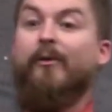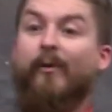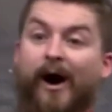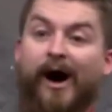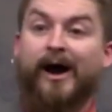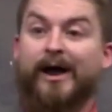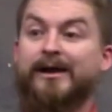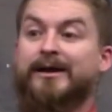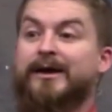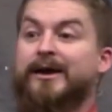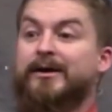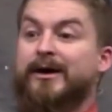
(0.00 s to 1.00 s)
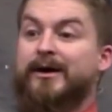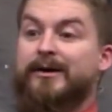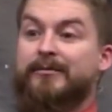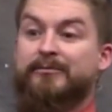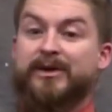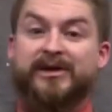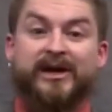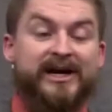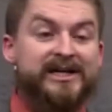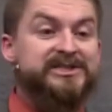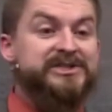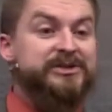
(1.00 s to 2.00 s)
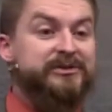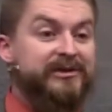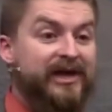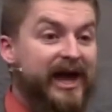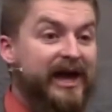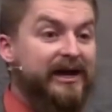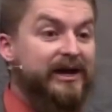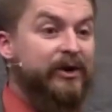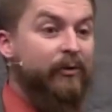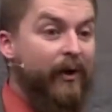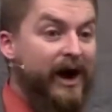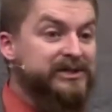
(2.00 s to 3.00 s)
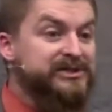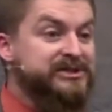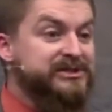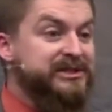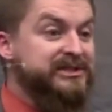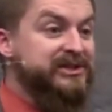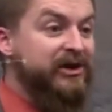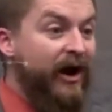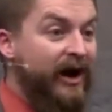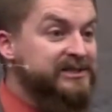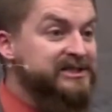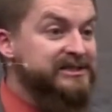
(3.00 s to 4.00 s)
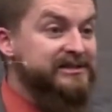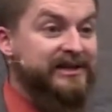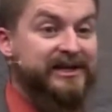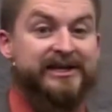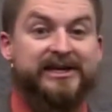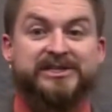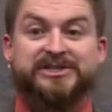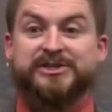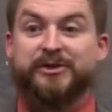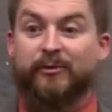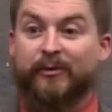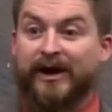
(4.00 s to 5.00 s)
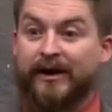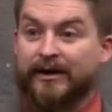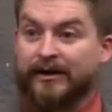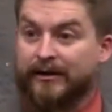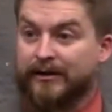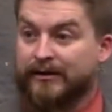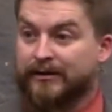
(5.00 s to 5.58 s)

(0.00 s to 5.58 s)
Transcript: Why? Because you get questioned constantly because you're weird.